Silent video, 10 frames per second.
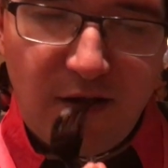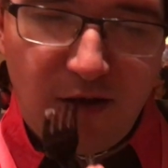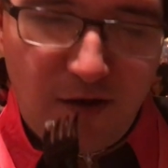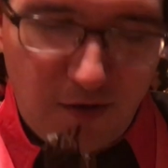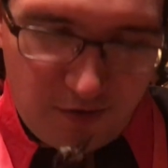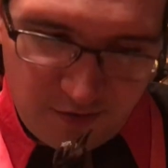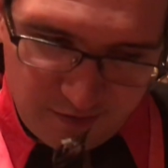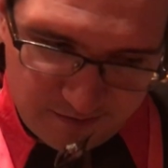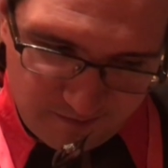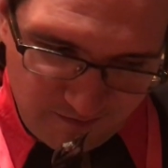Oh!
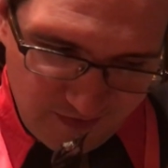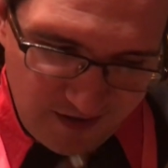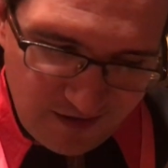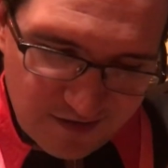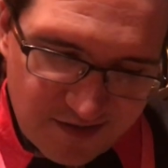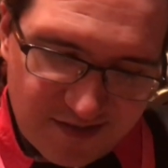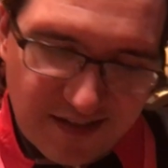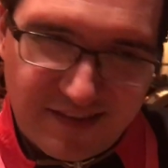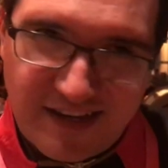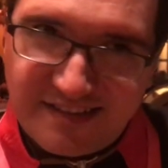
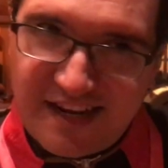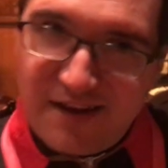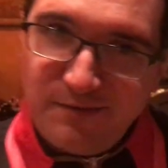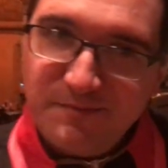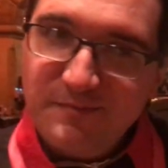Set that down.